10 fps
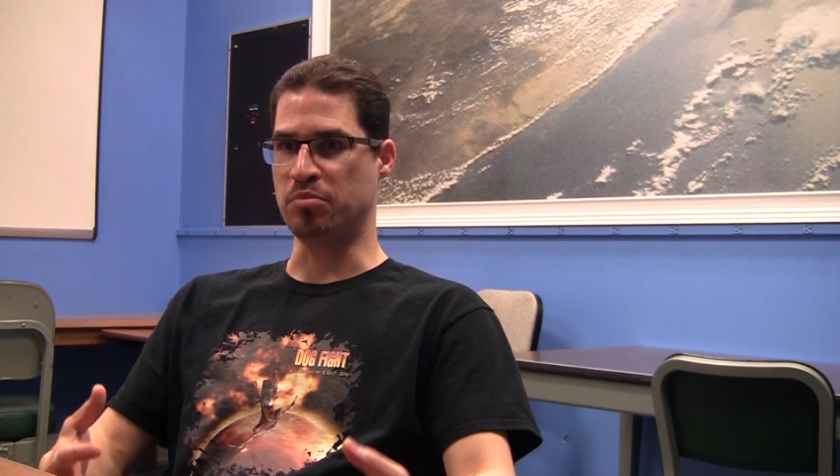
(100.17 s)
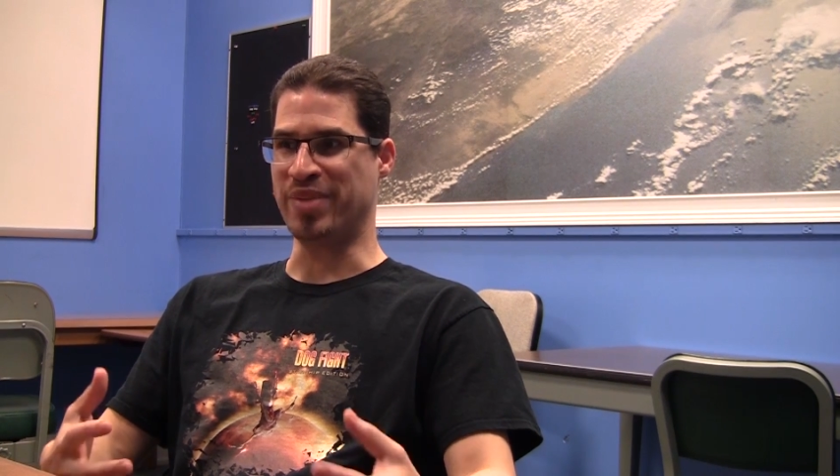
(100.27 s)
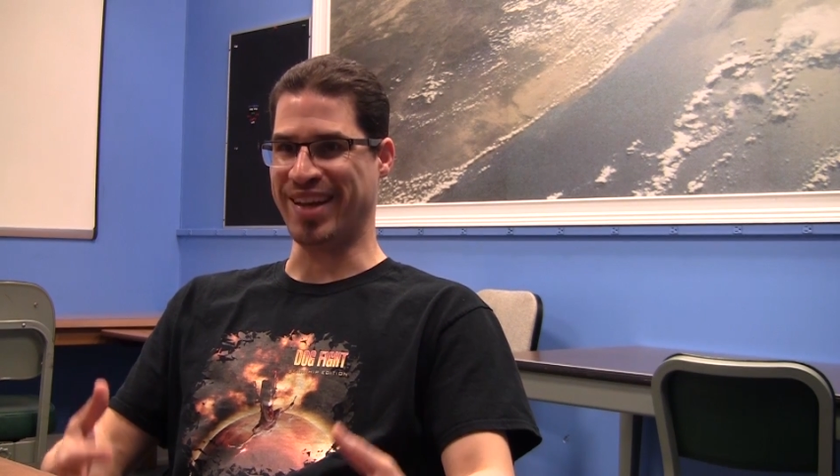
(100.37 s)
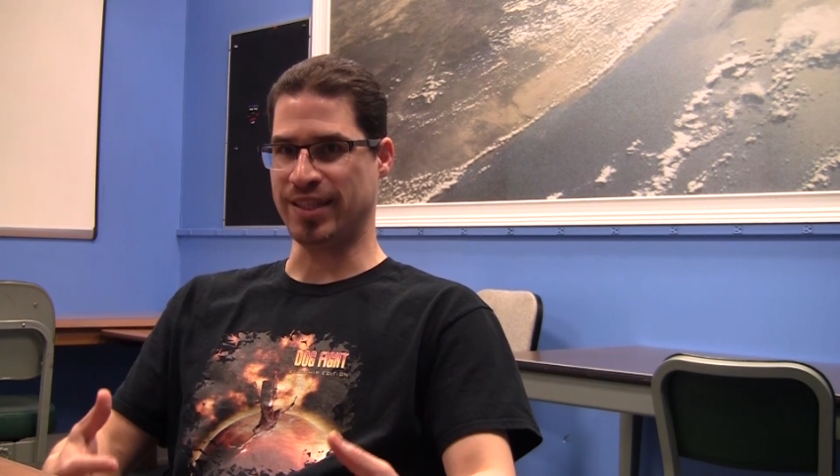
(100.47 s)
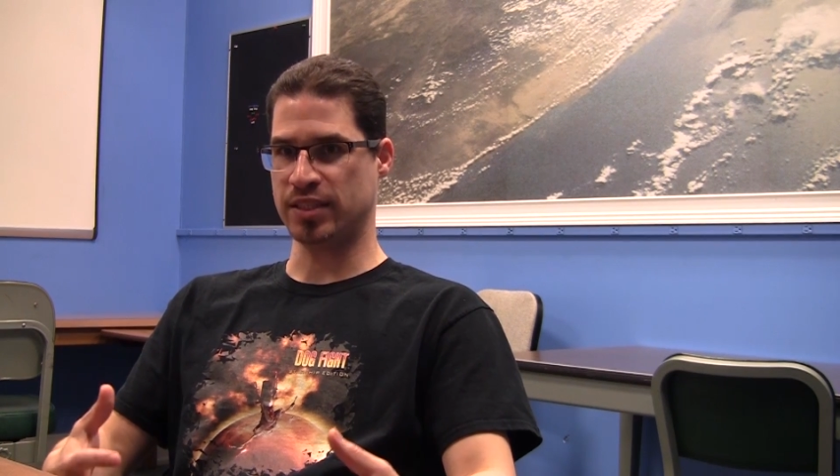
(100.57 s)

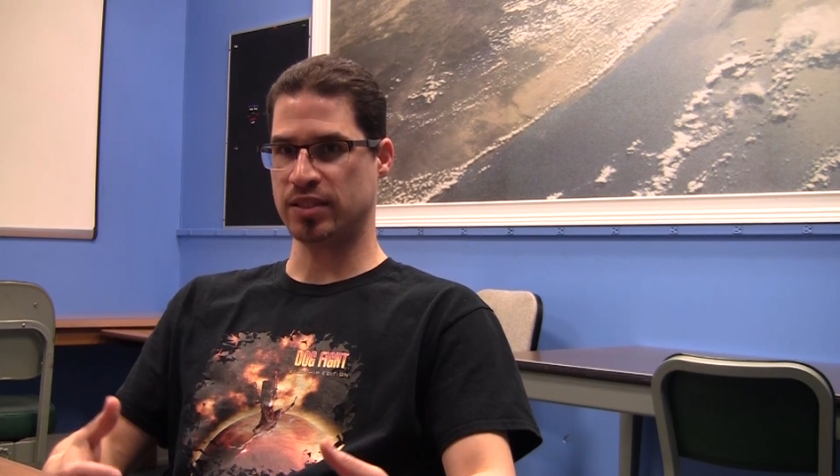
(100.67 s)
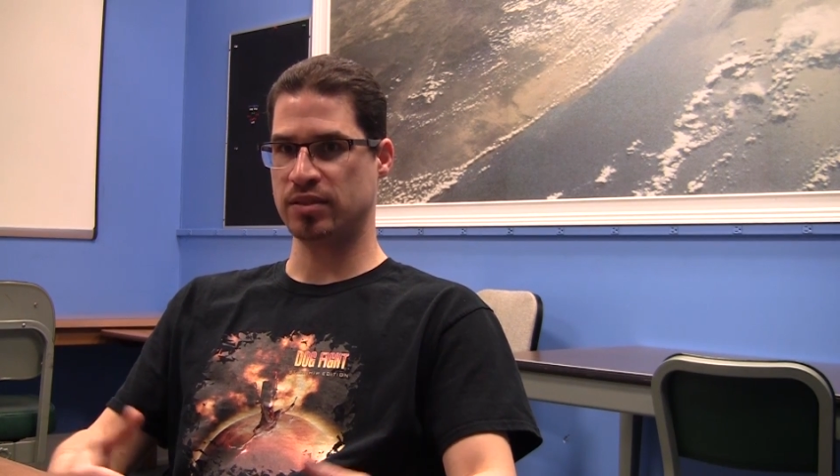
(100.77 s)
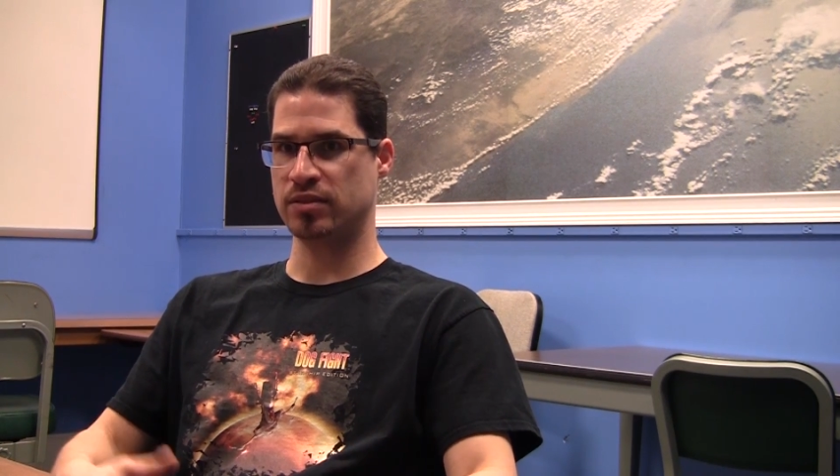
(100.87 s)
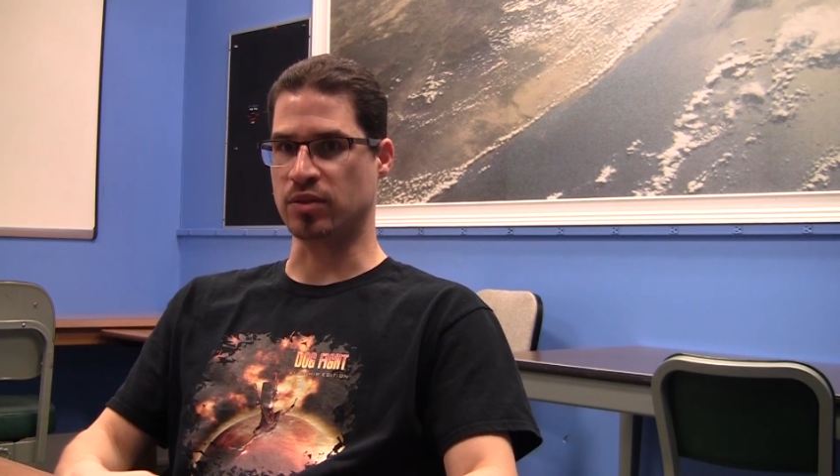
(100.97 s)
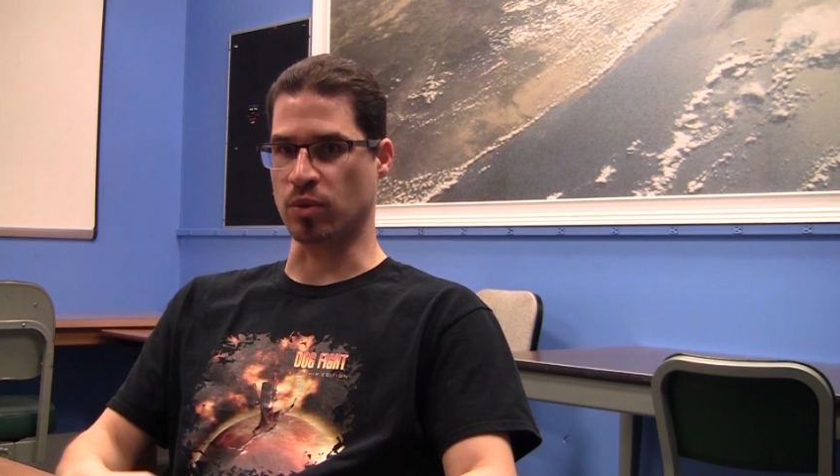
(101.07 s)
base
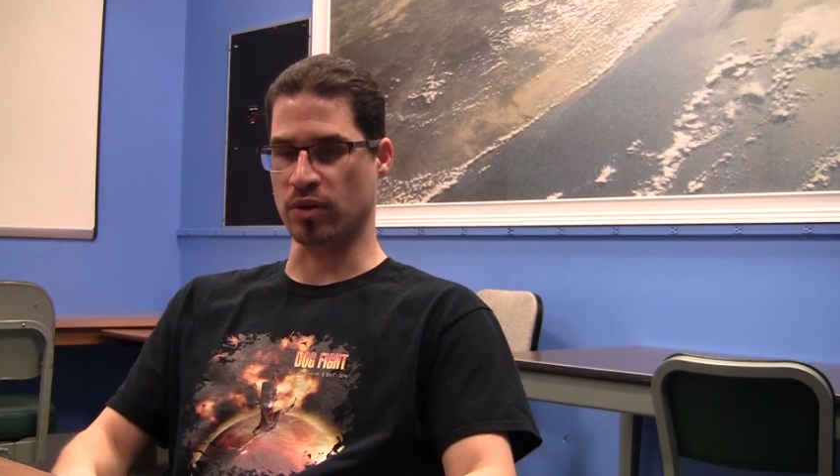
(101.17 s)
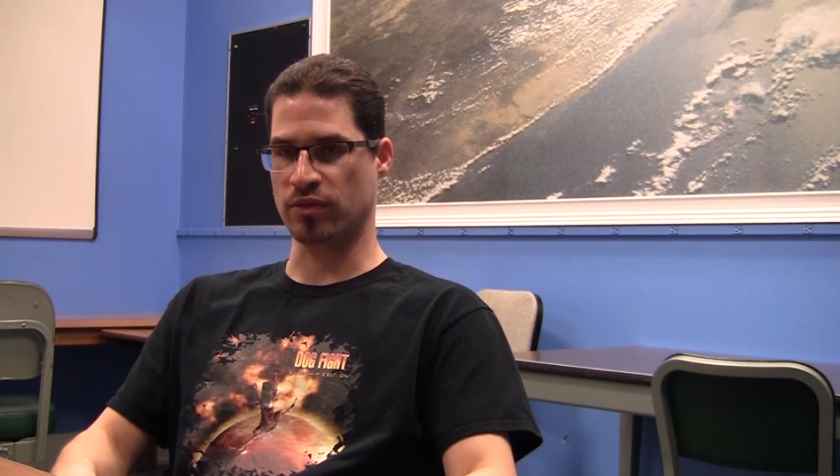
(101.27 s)
to work